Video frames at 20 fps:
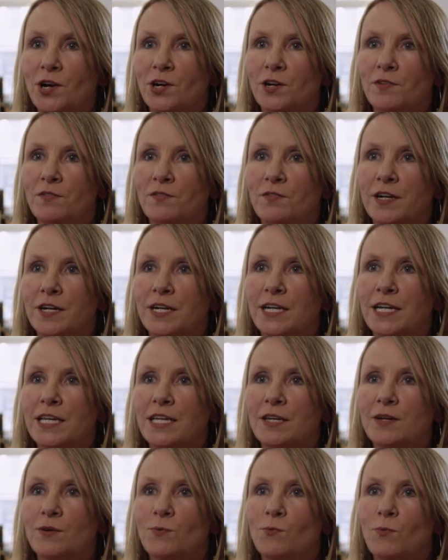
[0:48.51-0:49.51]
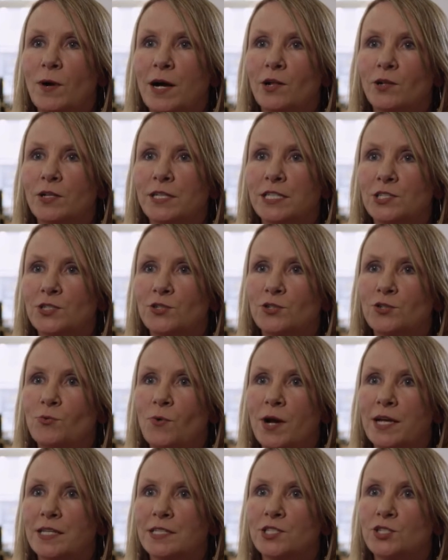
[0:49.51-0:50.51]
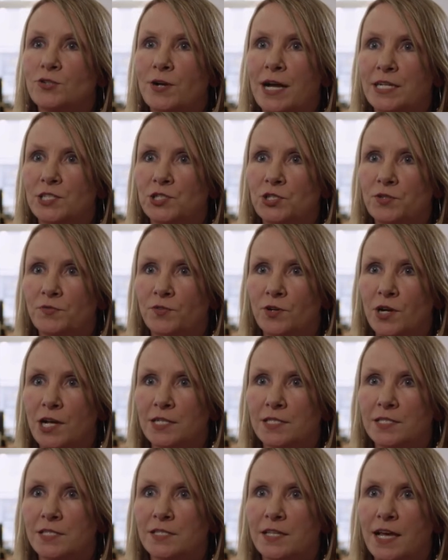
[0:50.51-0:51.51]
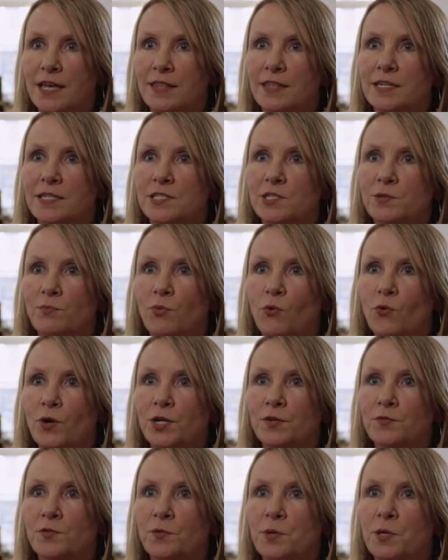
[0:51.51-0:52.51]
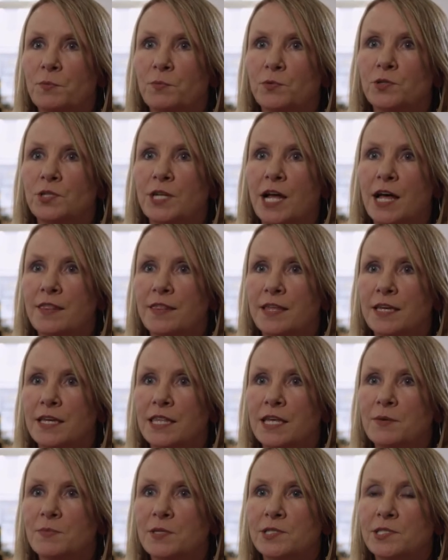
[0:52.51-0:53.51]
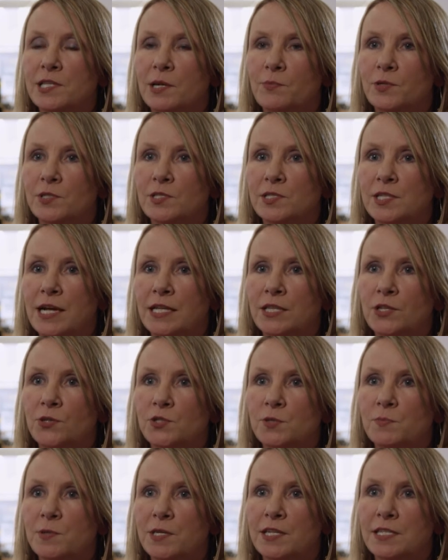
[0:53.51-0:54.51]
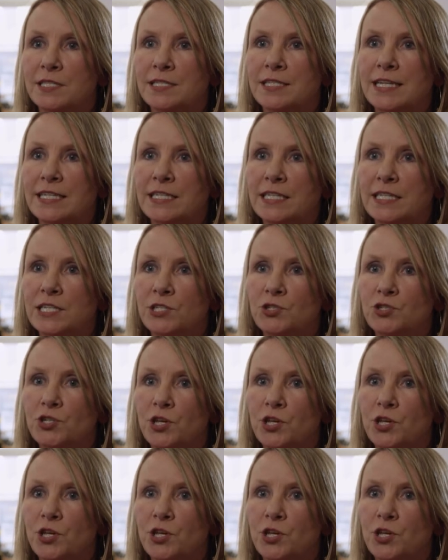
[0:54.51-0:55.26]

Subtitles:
are a very well intertwined strategy for us. I think it's important for people to not think of them in separate silos, because they need each